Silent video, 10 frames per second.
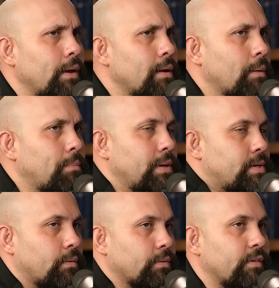they not be
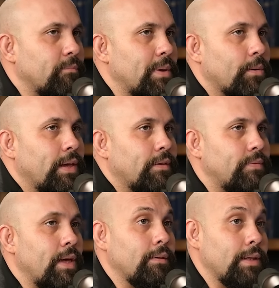children of Mary
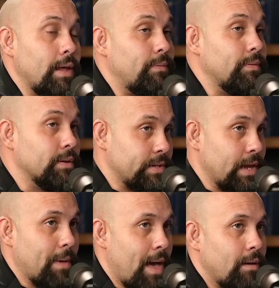if they live in the
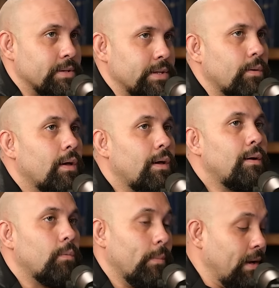same house? So
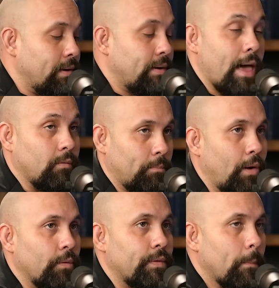we need to tackle
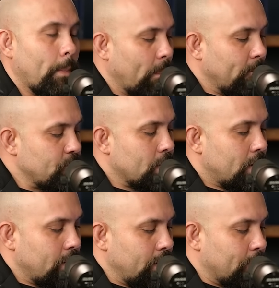both.
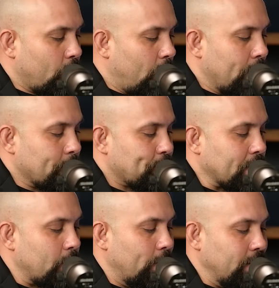Number one,
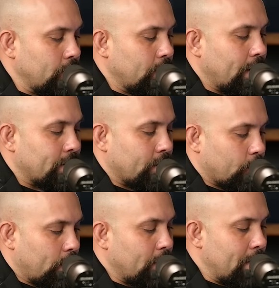when you look at the
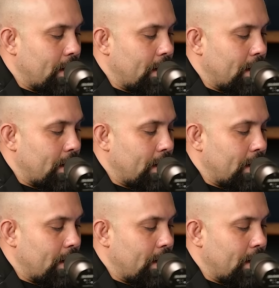Greek,